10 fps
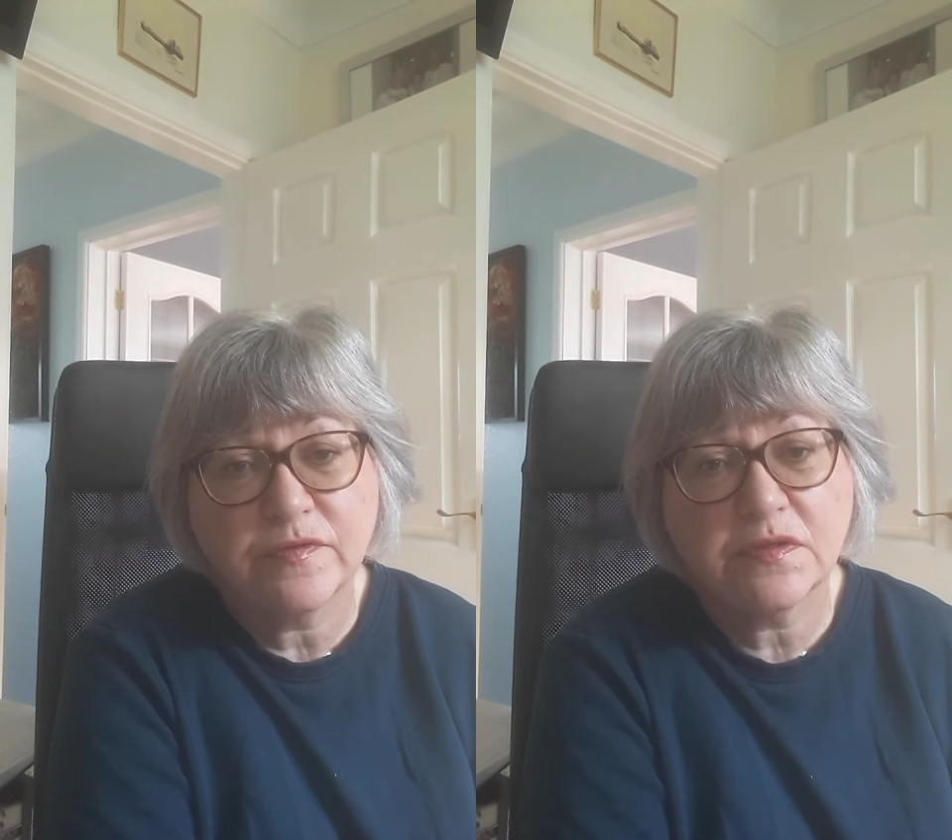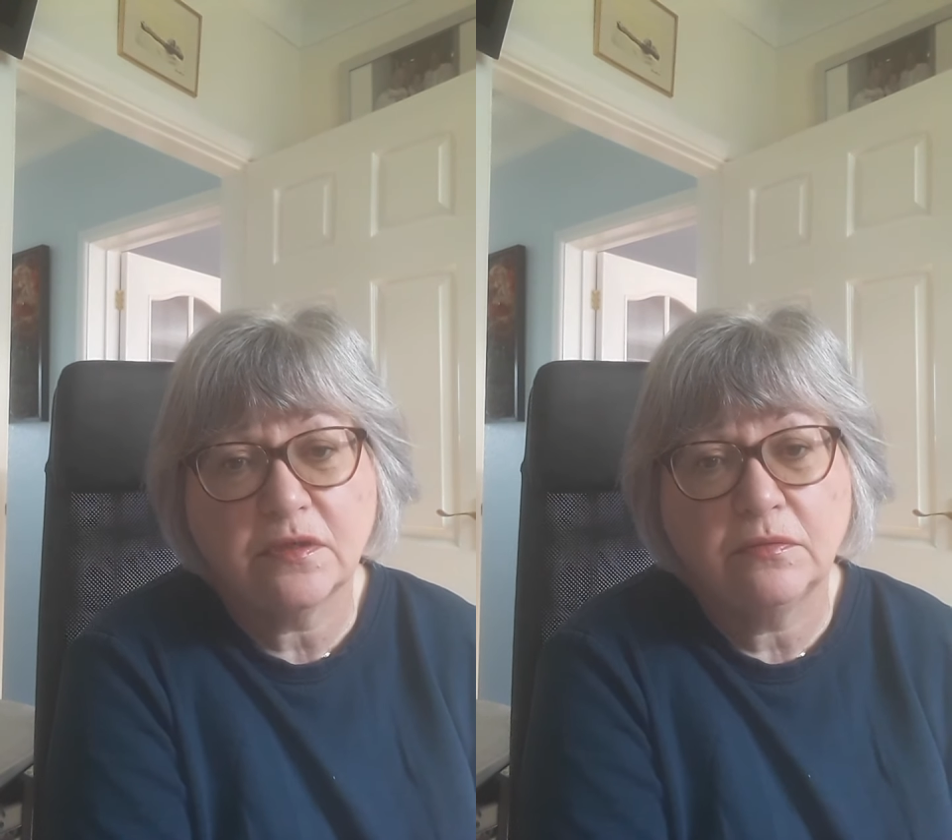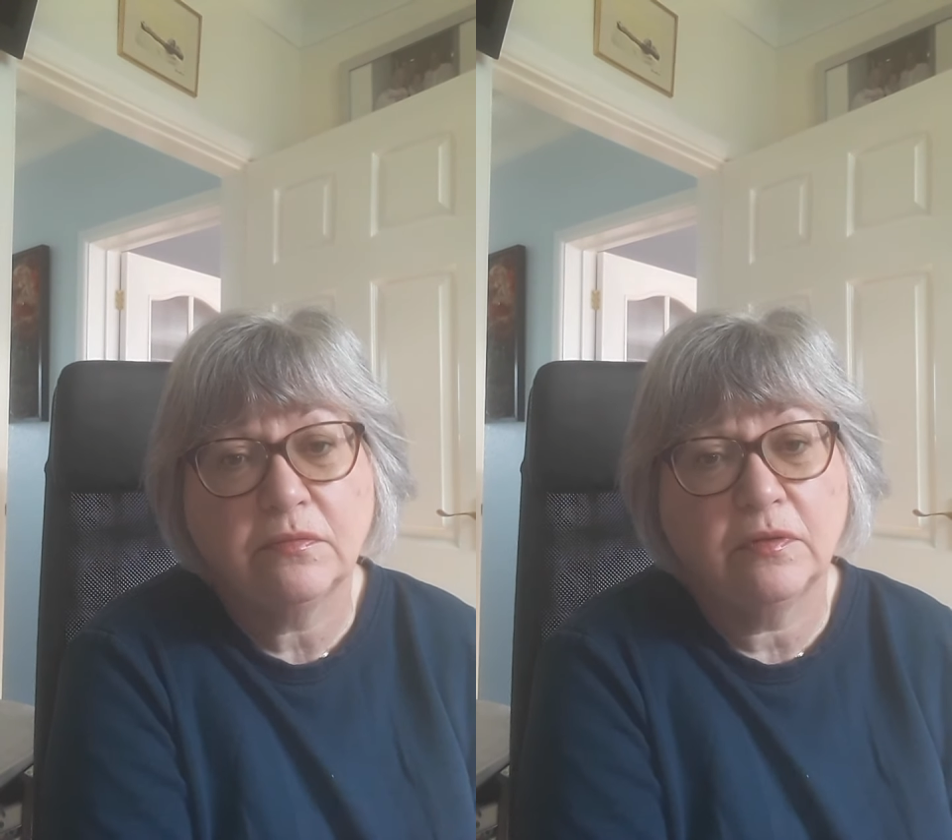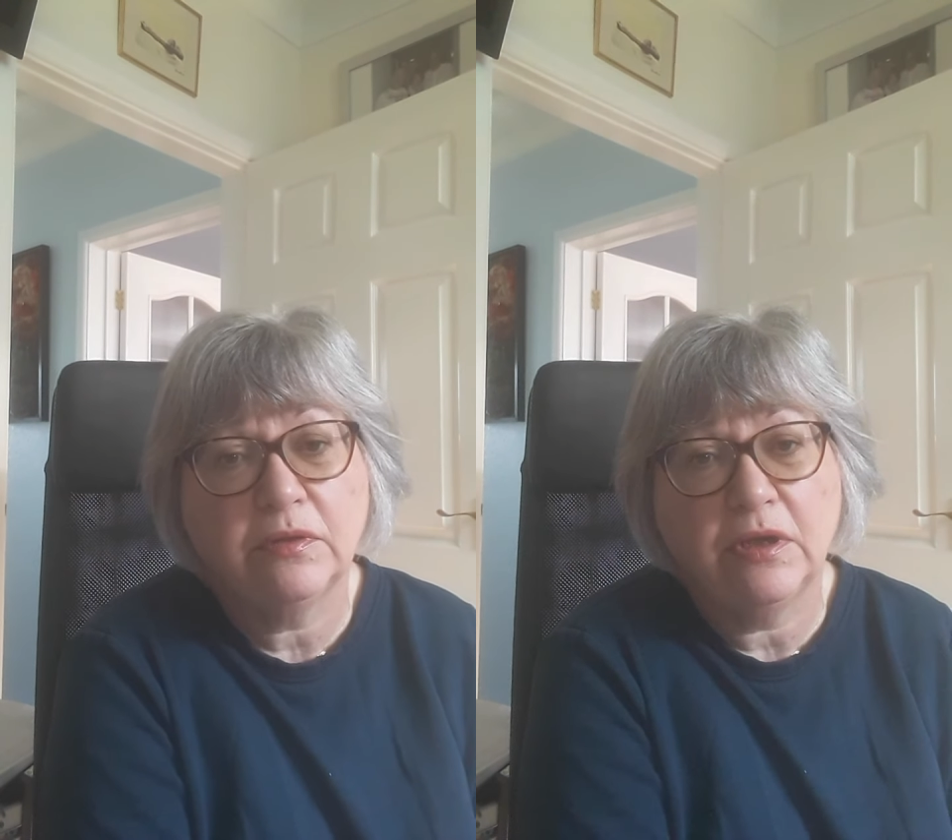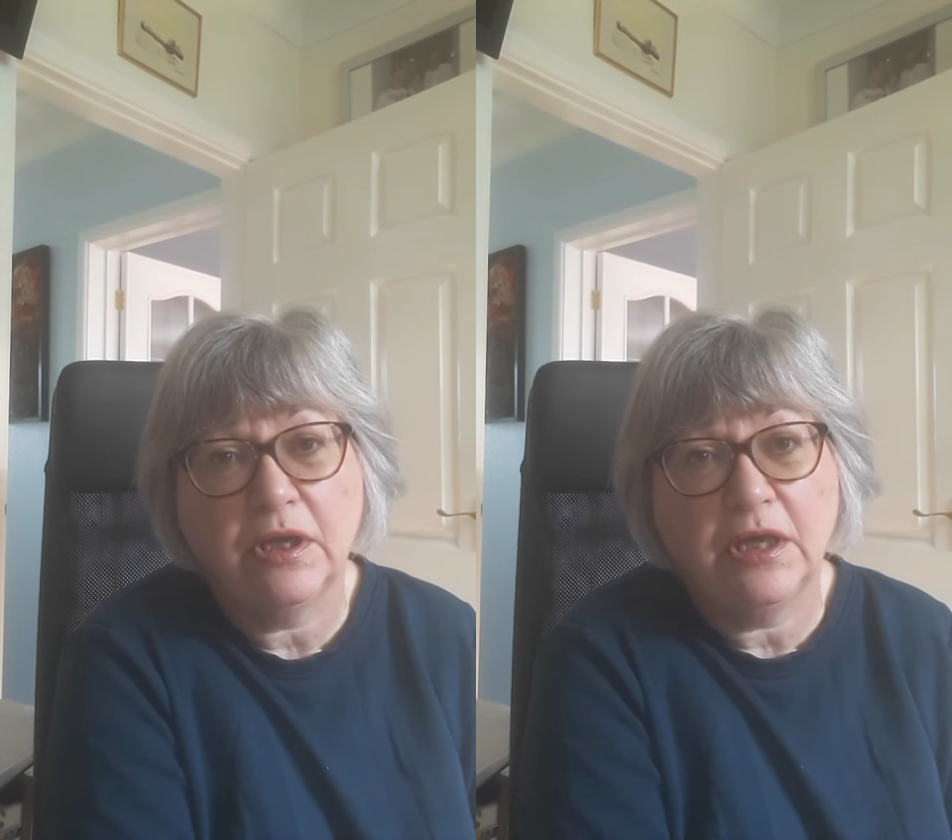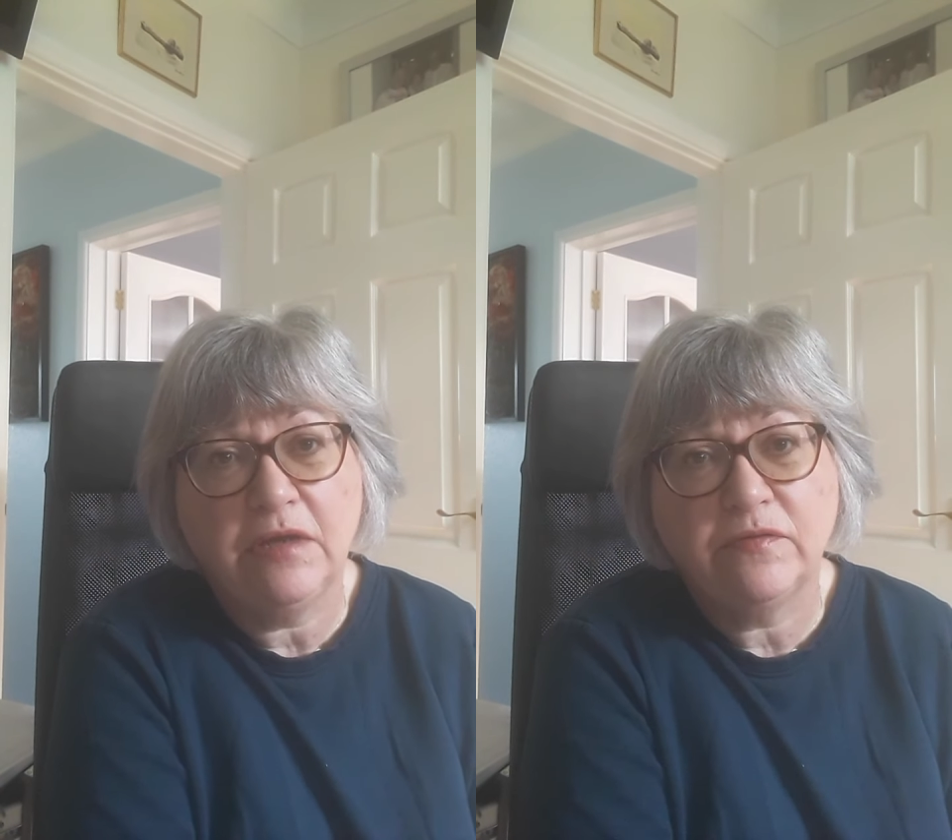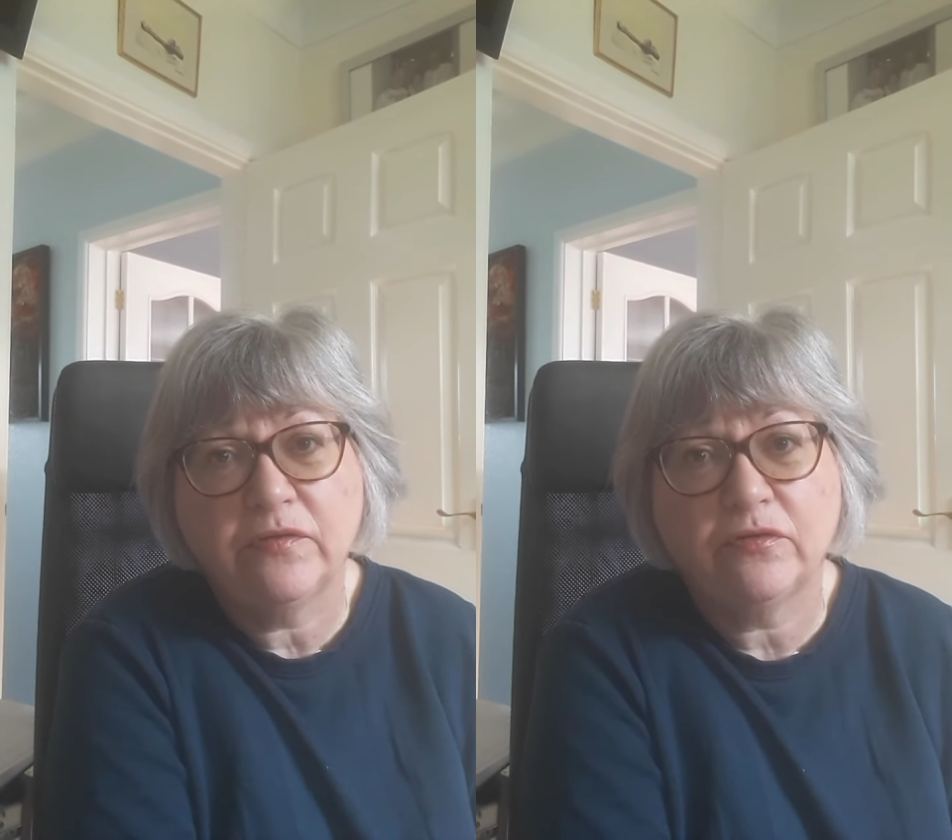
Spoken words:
So even